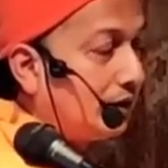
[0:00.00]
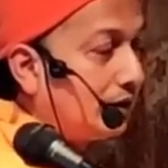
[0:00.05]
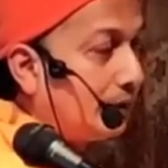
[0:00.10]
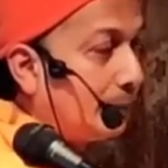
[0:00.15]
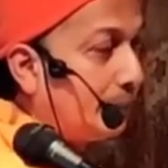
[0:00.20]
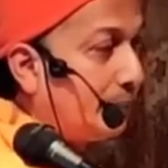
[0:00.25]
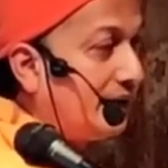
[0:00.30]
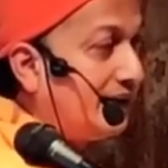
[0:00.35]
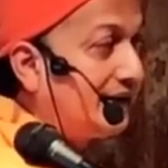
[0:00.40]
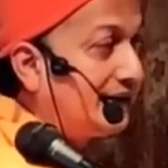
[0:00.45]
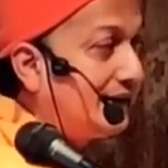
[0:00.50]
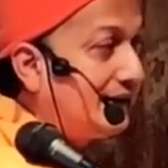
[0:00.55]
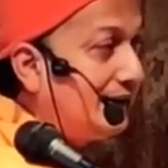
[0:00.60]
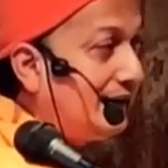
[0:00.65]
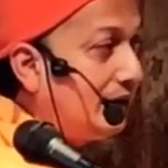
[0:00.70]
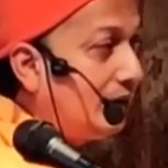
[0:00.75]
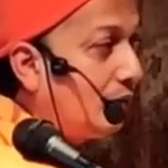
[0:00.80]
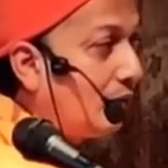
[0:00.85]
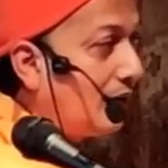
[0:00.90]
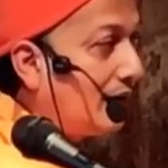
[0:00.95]
The
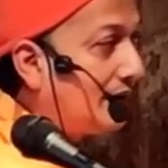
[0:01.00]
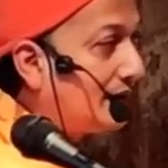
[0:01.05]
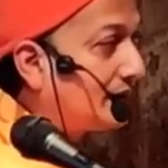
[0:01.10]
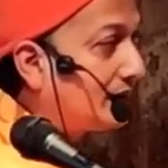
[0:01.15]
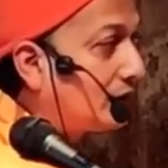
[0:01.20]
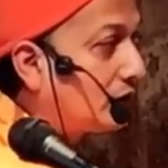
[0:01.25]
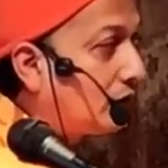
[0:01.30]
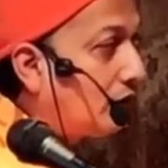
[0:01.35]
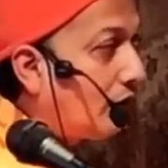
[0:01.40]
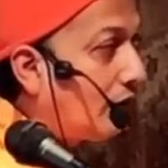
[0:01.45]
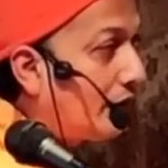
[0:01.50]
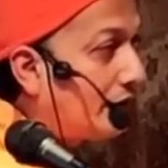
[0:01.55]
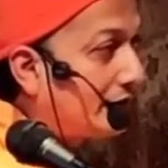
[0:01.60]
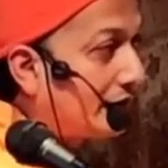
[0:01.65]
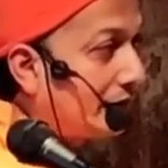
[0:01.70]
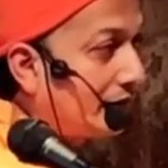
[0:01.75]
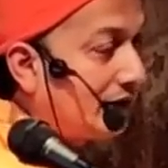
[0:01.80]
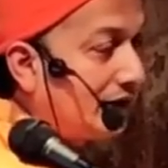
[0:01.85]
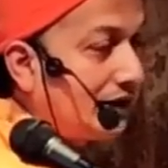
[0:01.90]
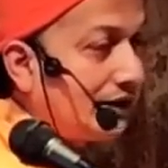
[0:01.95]
preceding one is the cause
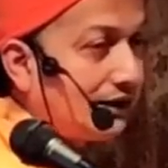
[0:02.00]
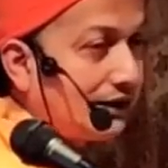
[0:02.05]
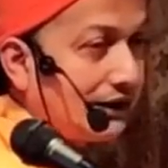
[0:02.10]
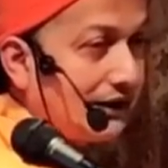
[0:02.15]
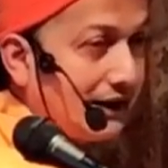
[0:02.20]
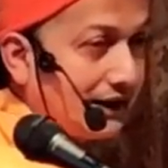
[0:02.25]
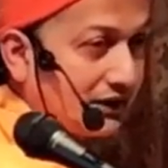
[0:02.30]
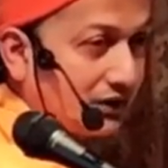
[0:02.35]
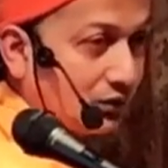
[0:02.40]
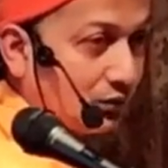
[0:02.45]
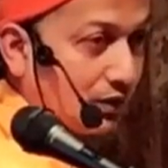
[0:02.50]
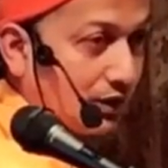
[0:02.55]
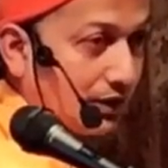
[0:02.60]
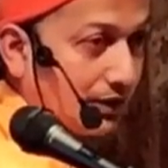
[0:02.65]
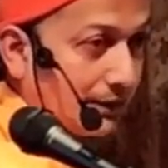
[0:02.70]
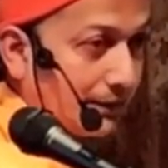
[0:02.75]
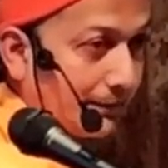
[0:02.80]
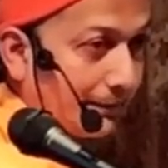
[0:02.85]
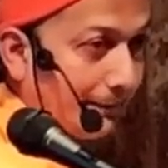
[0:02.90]
of the next one.